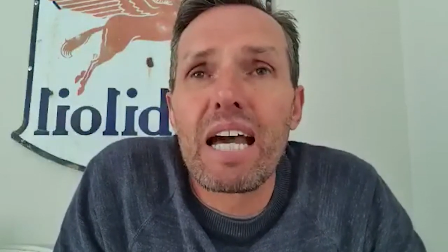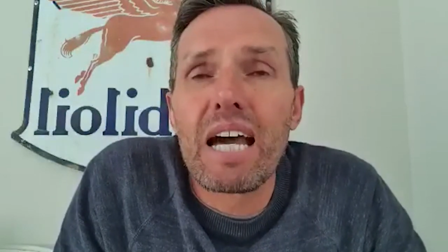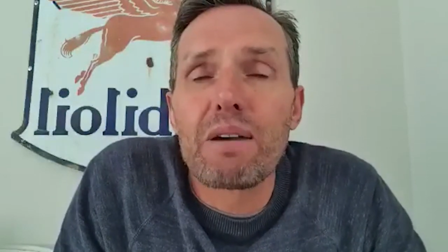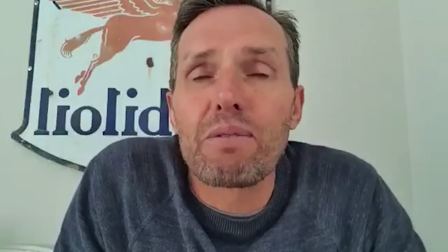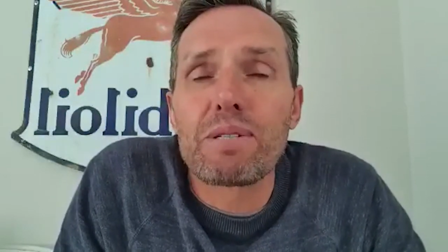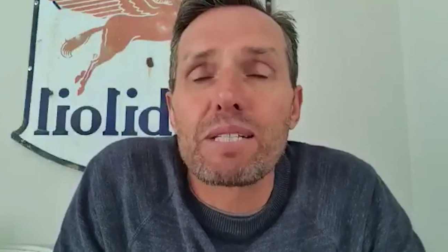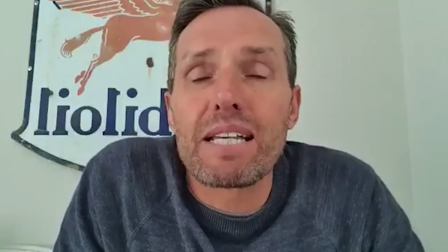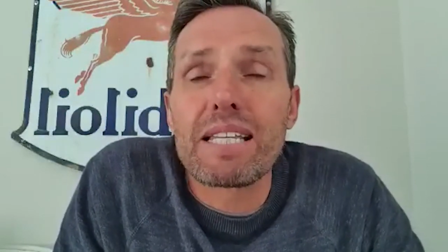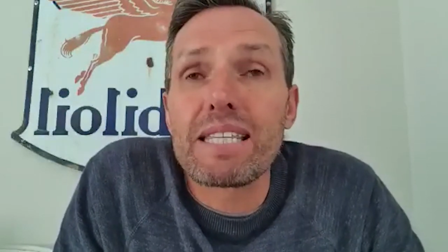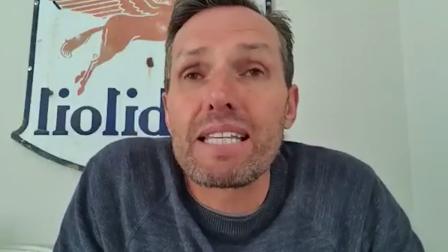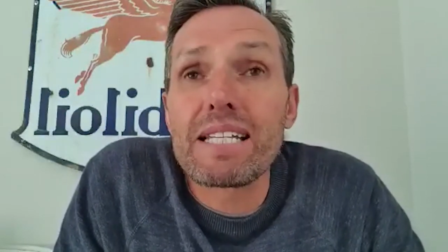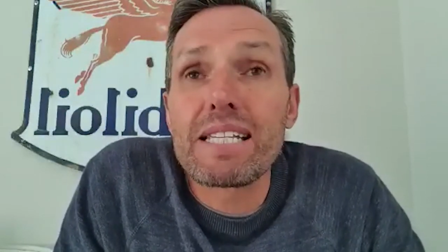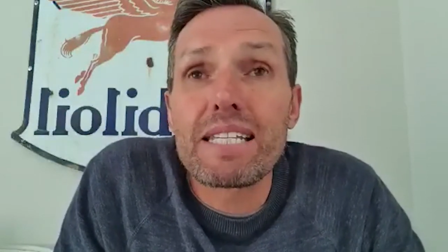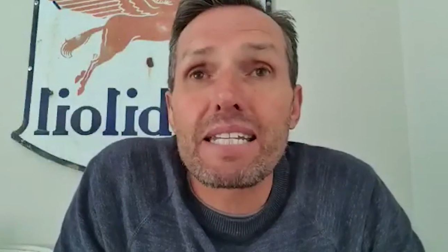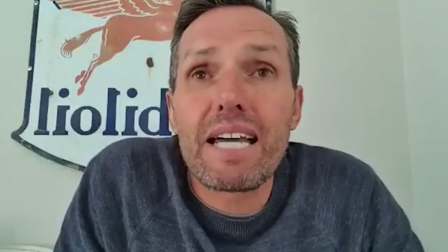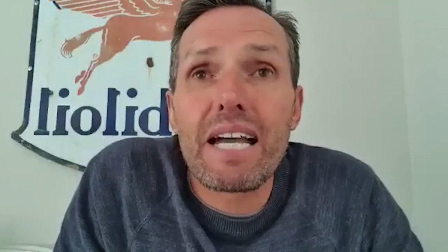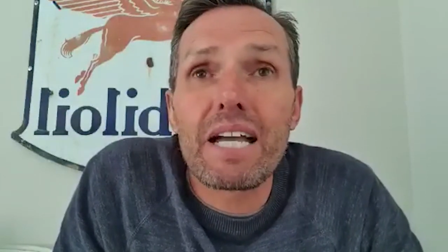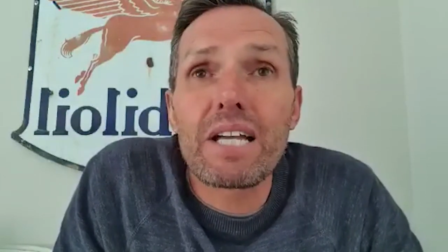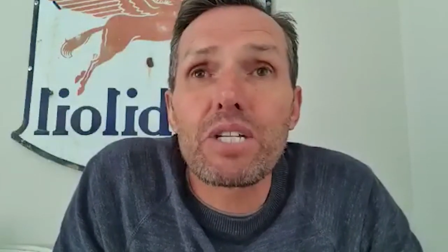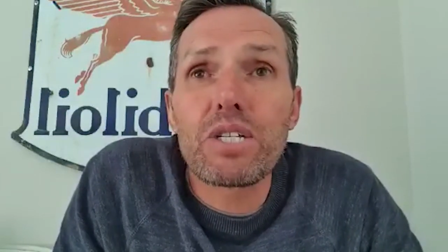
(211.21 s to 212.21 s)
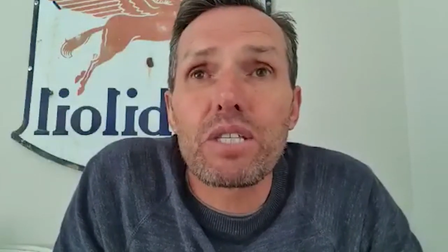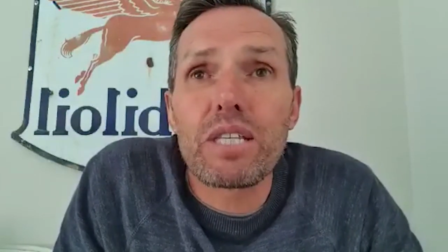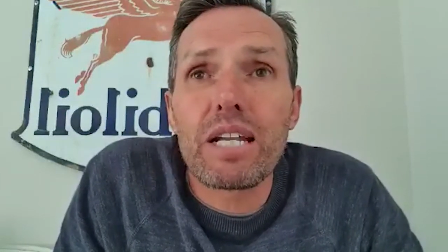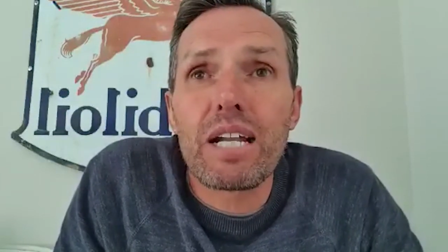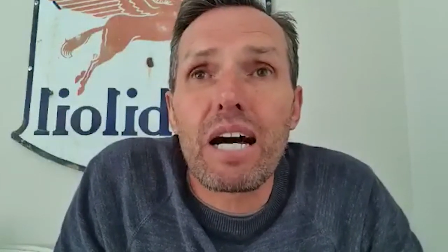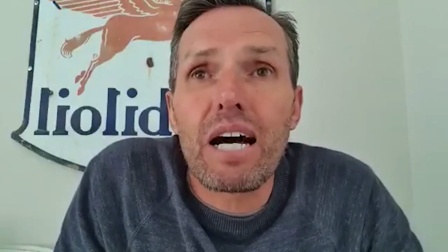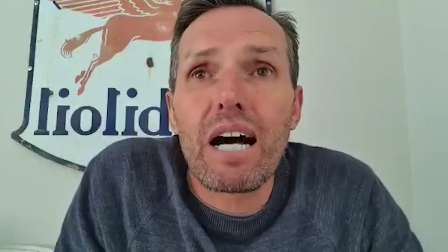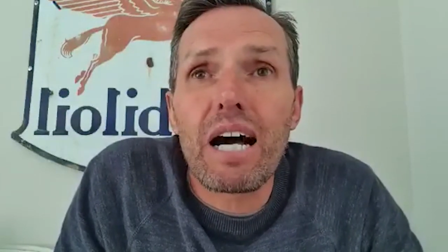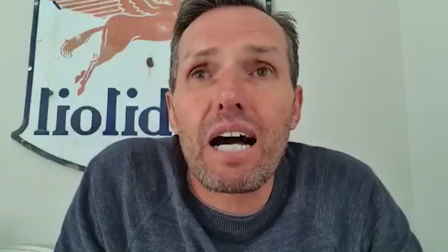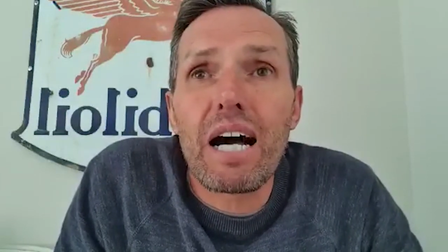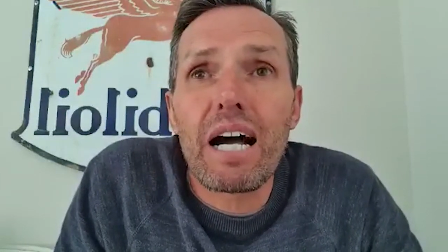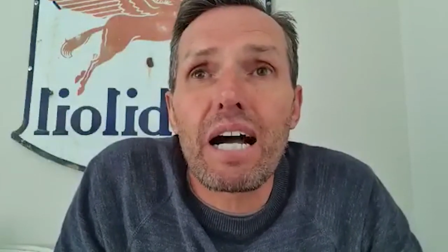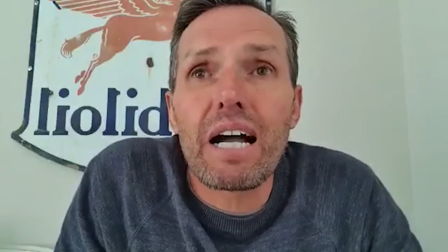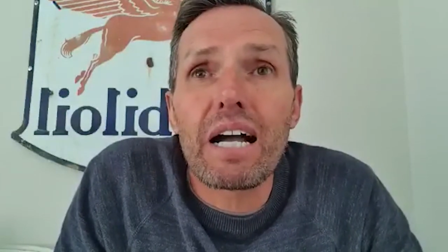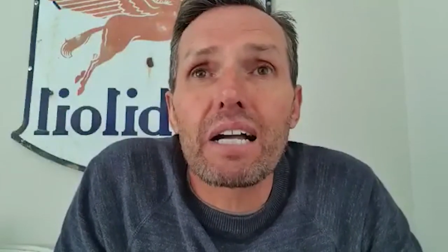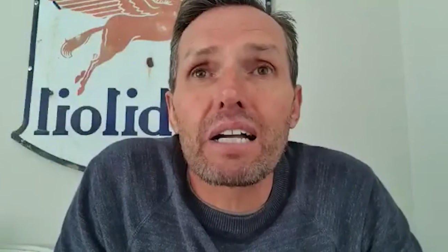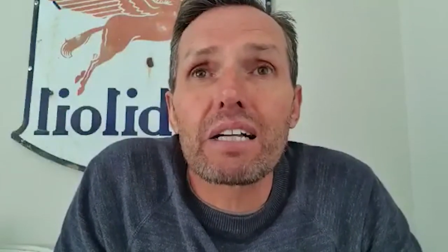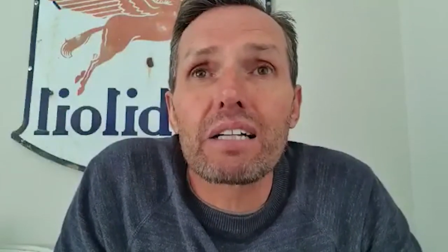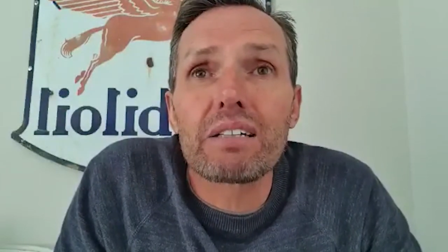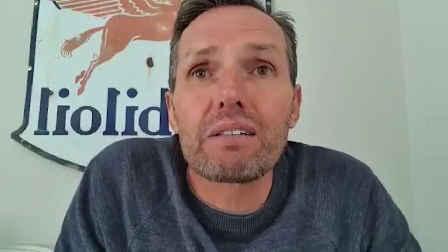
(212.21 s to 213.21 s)
It was at this stage that
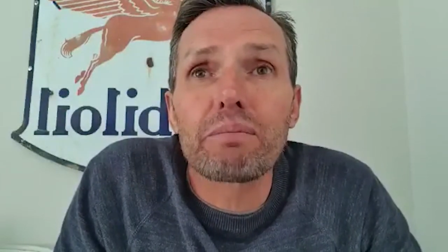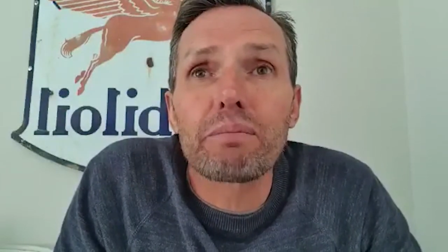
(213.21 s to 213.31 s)
I,